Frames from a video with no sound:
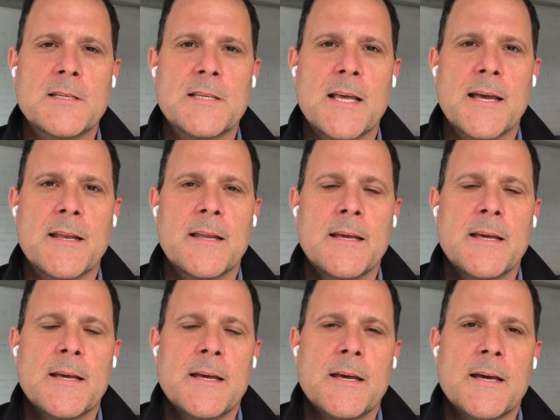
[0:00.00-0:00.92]
that
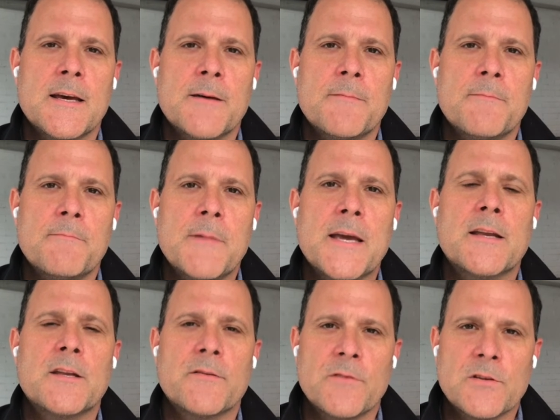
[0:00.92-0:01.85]
make a
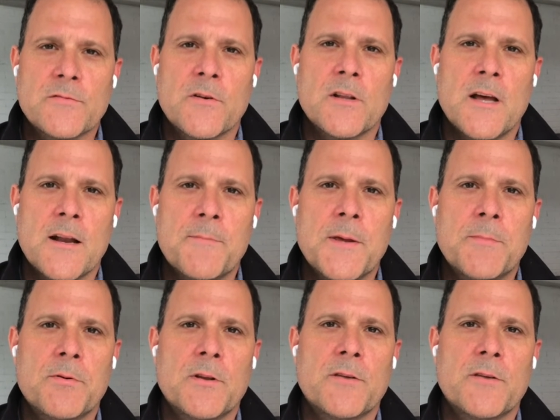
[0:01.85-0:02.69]
difference for a lot of people.